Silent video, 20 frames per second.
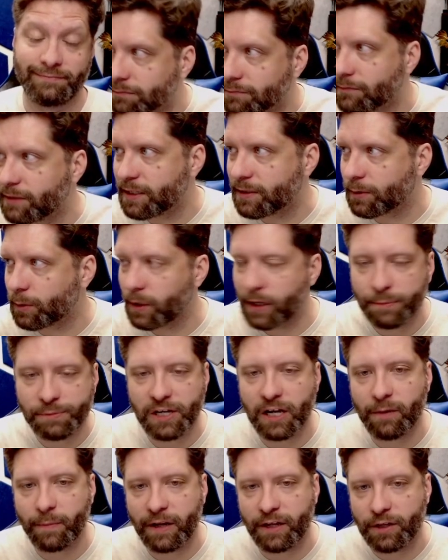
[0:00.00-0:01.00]
These are what I'm
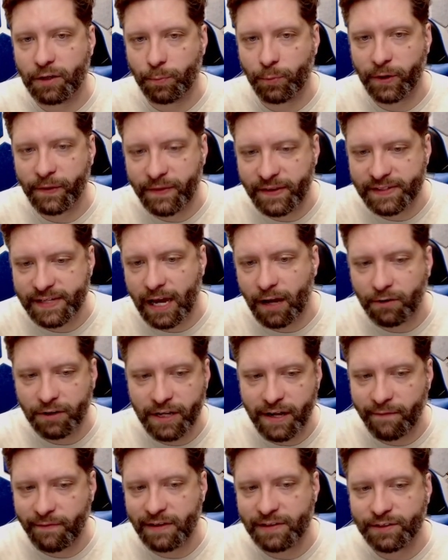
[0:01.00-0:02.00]
talking about. You can print these out and
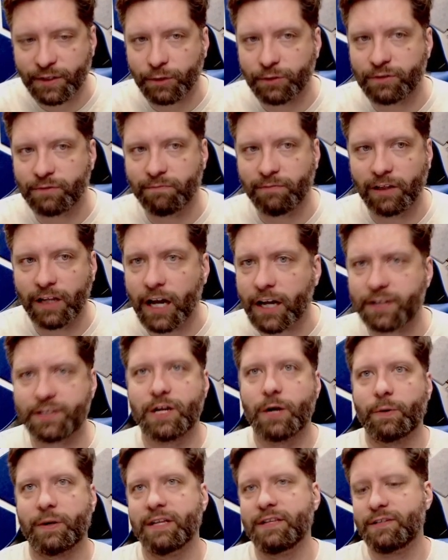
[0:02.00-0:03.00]
you have these little luck
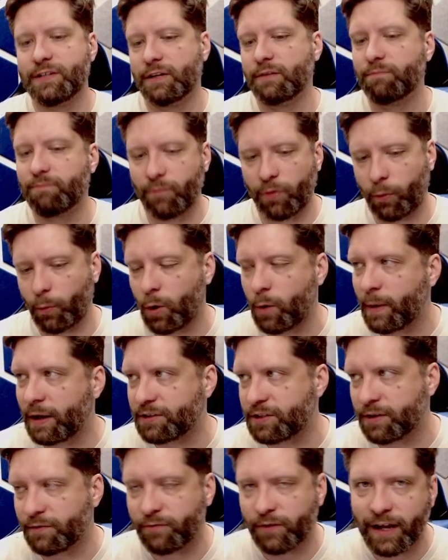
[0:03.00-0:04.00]
tokens. You can throw them
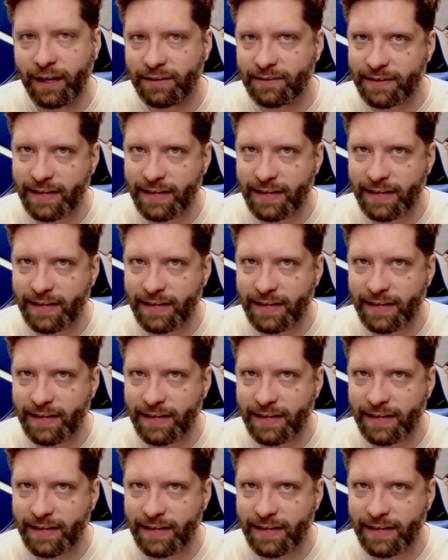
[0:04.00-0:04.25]
out to your friends.